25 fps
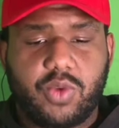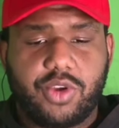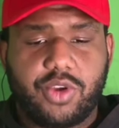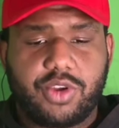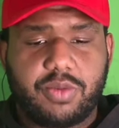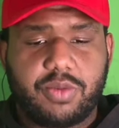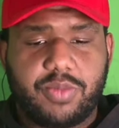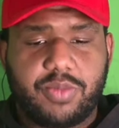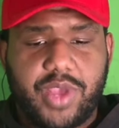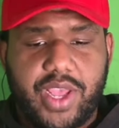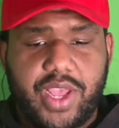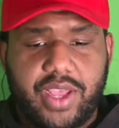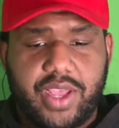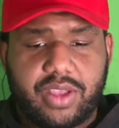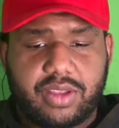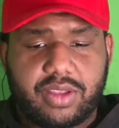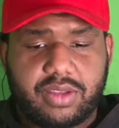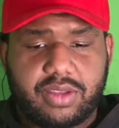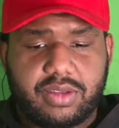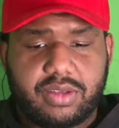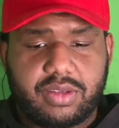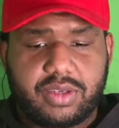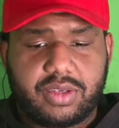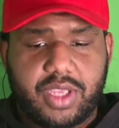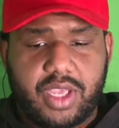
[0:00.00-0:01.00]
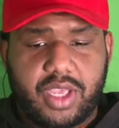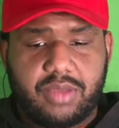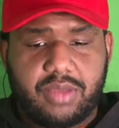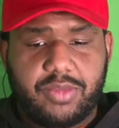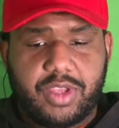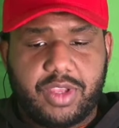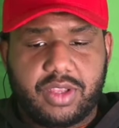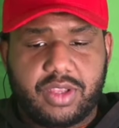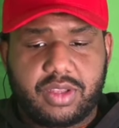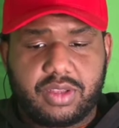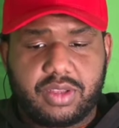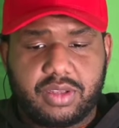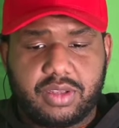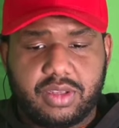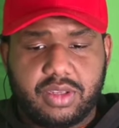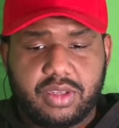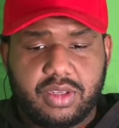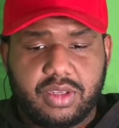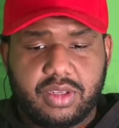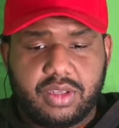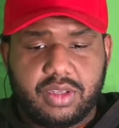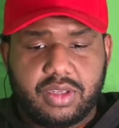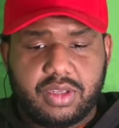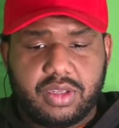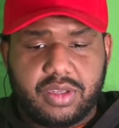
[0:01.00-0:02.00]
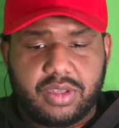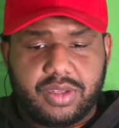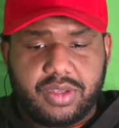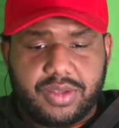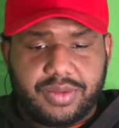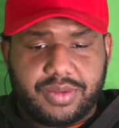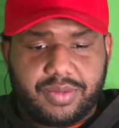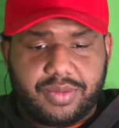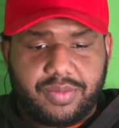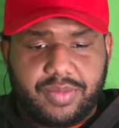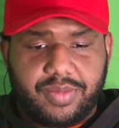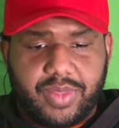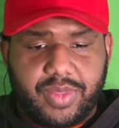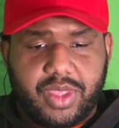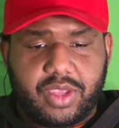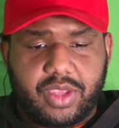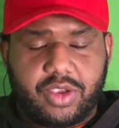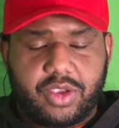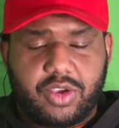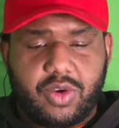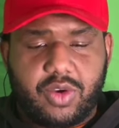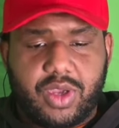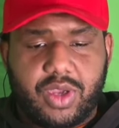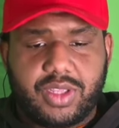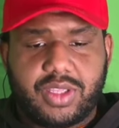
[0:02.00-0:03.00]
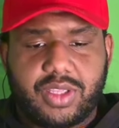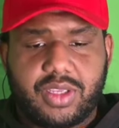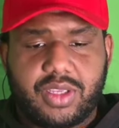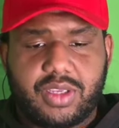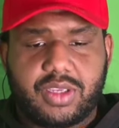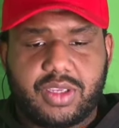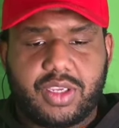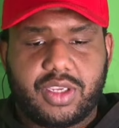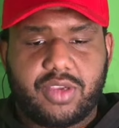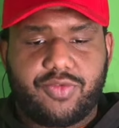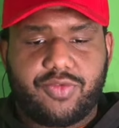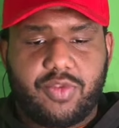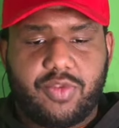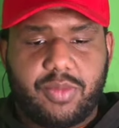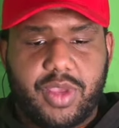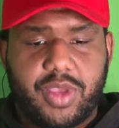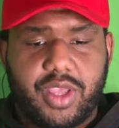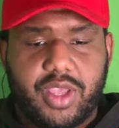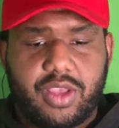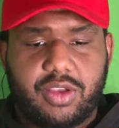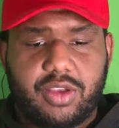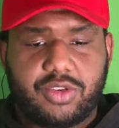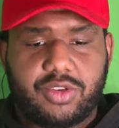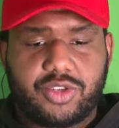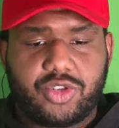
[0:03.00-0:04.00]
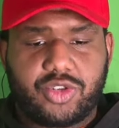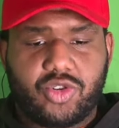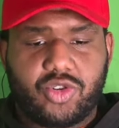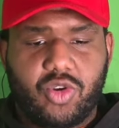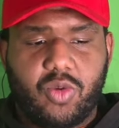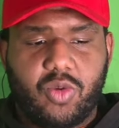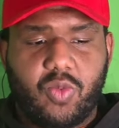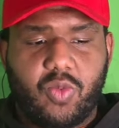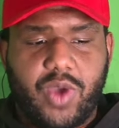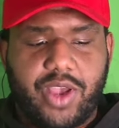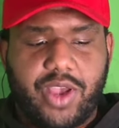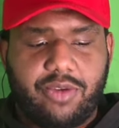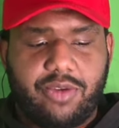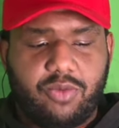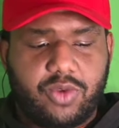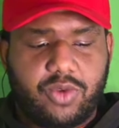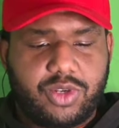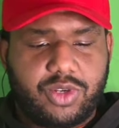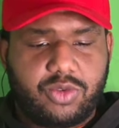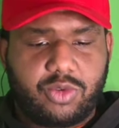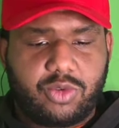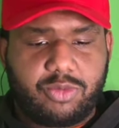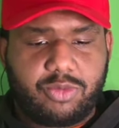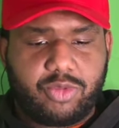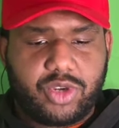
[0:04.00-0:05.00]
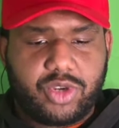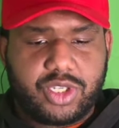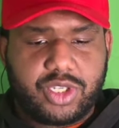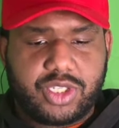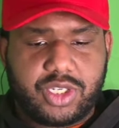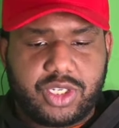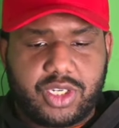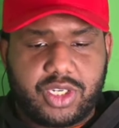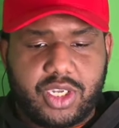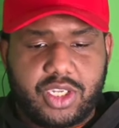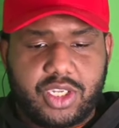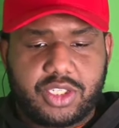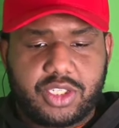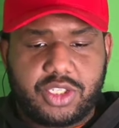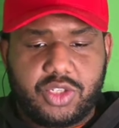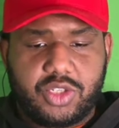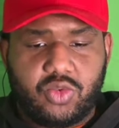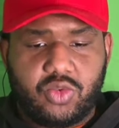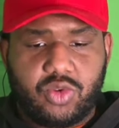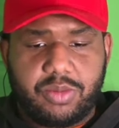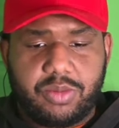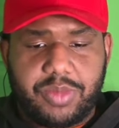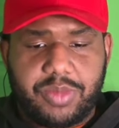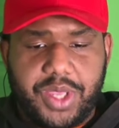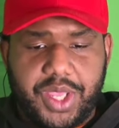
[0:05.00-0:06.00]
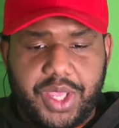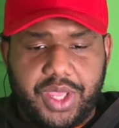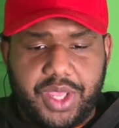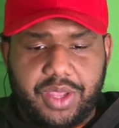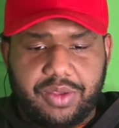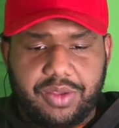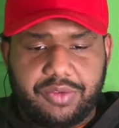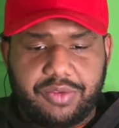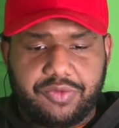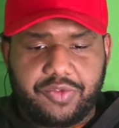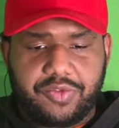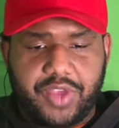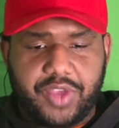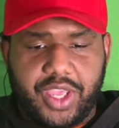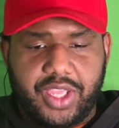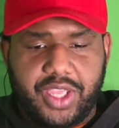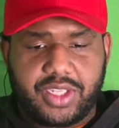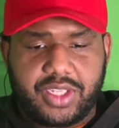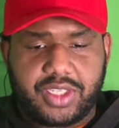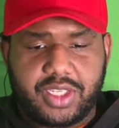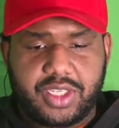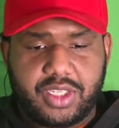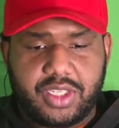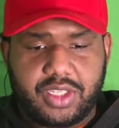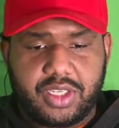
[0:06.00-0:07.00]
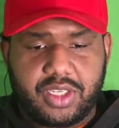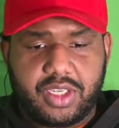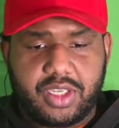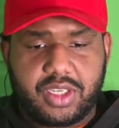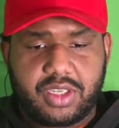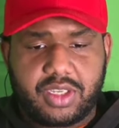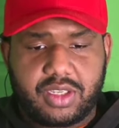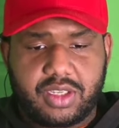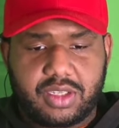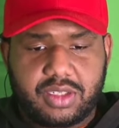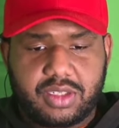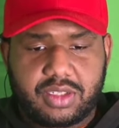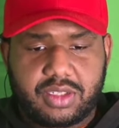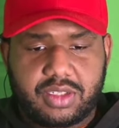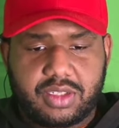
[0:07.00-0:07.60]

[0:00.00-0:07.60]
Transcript: back, Damien. Go out there and give him hell. Show him why, what, what prison does to a man for 18 years.